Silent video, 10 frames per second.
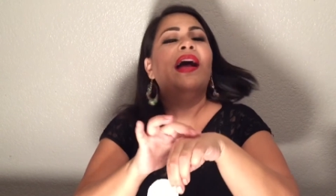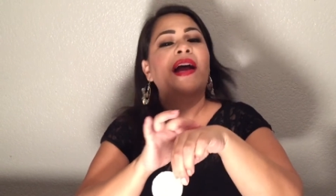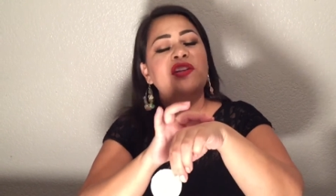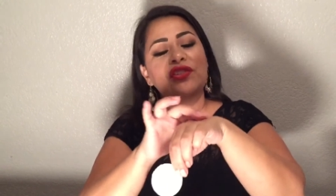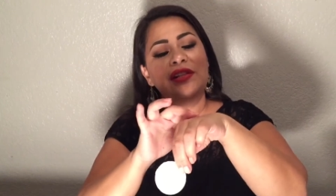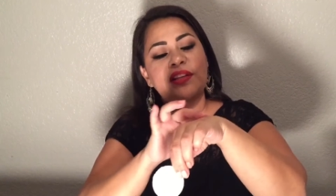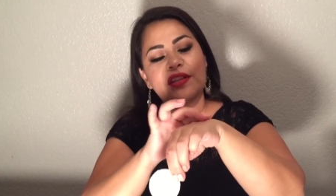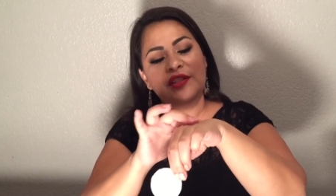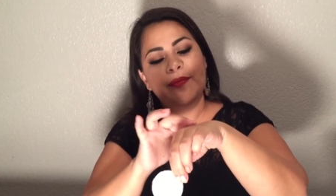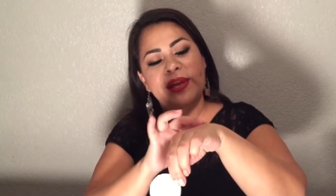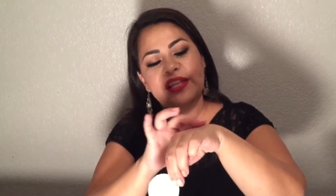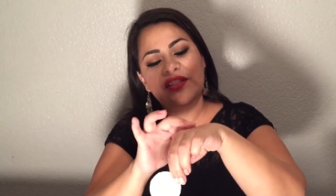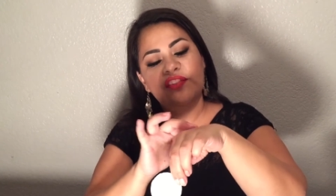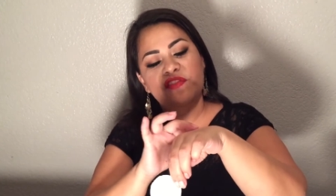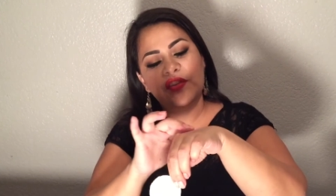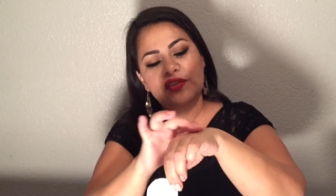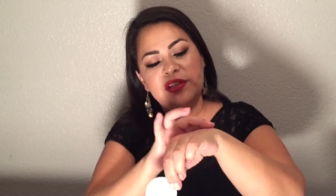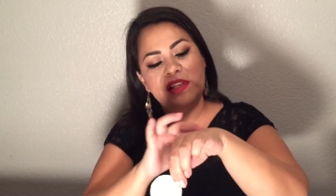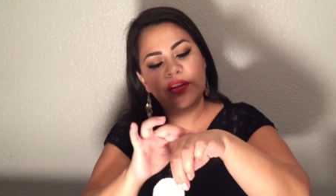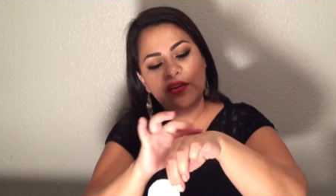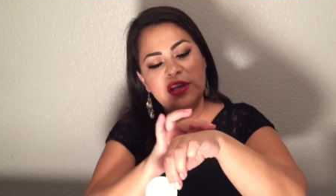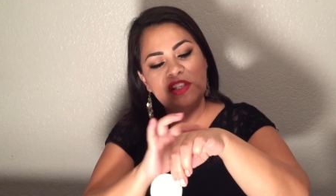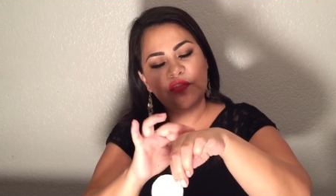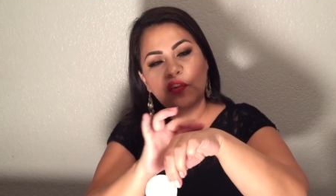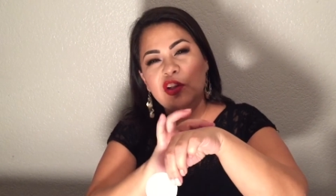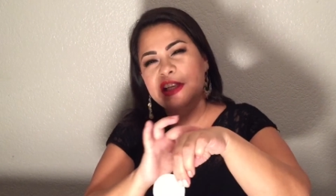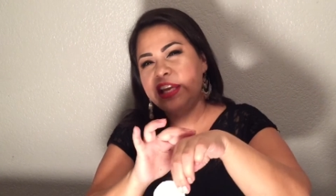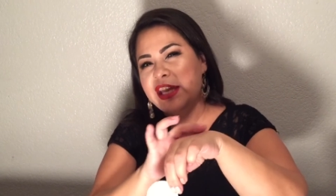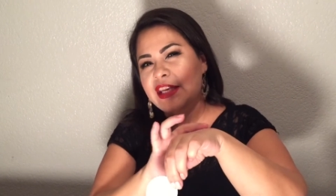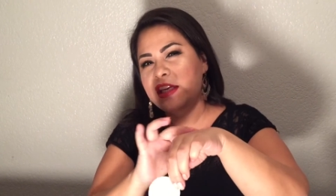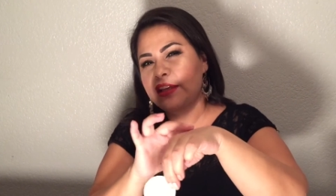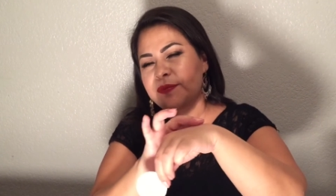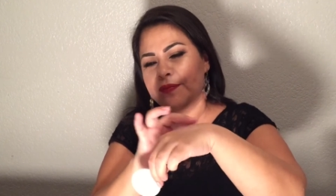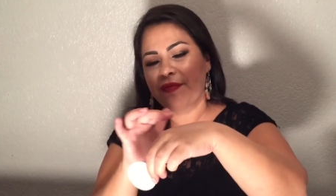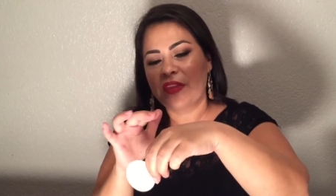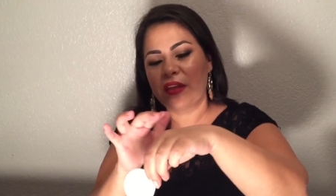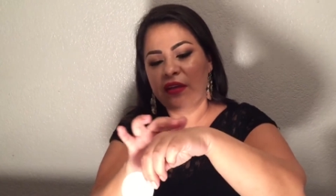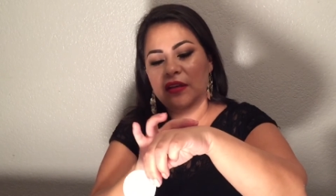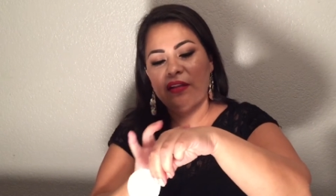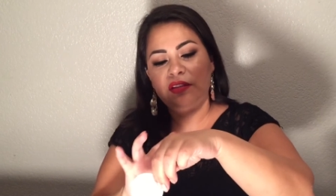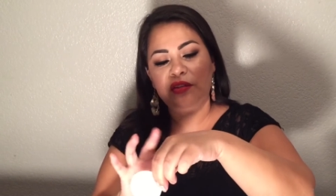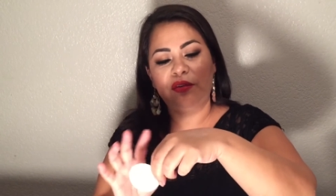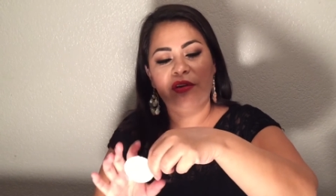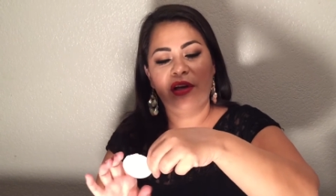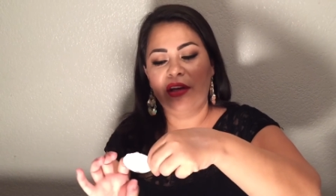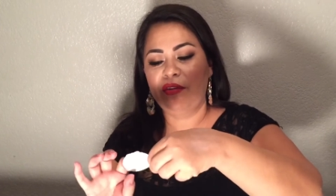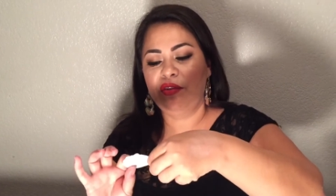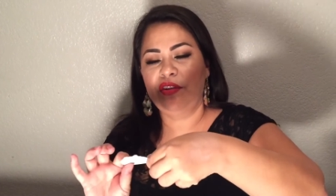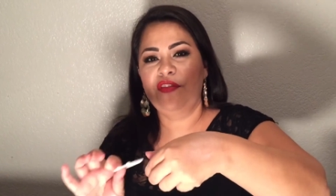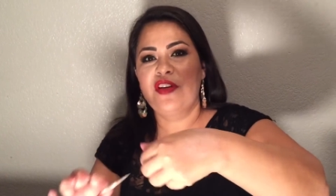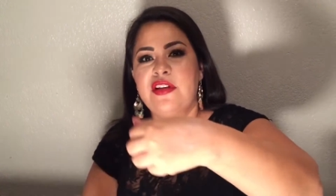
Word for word: actually this mask feels a little exfoliating. So I don't know if you